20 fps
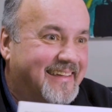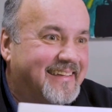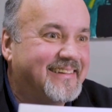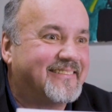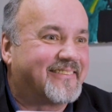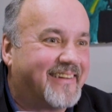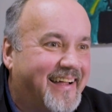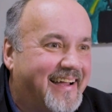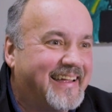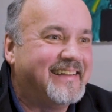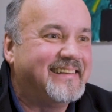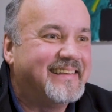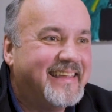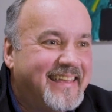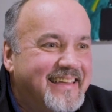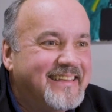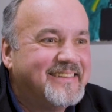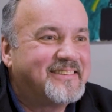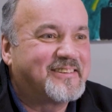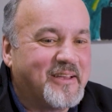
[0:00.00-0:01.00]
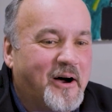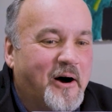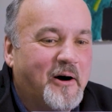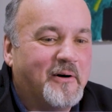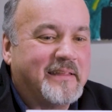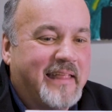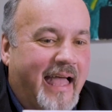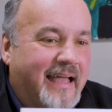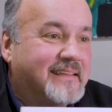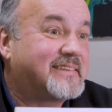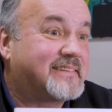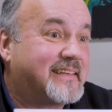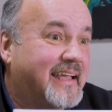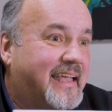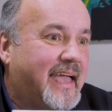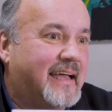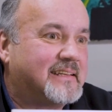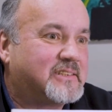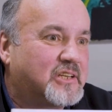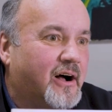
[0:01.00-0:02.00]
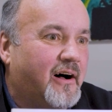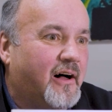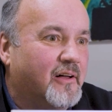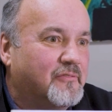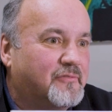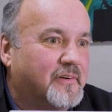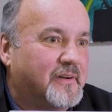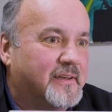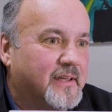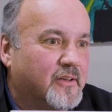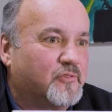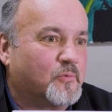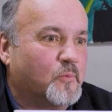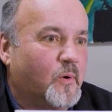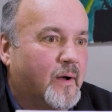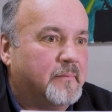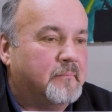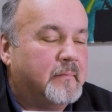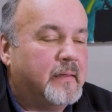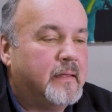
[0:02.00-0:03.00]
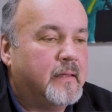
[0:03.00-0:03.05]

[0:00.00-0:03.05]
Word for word: right? So that's the catch-all for this one.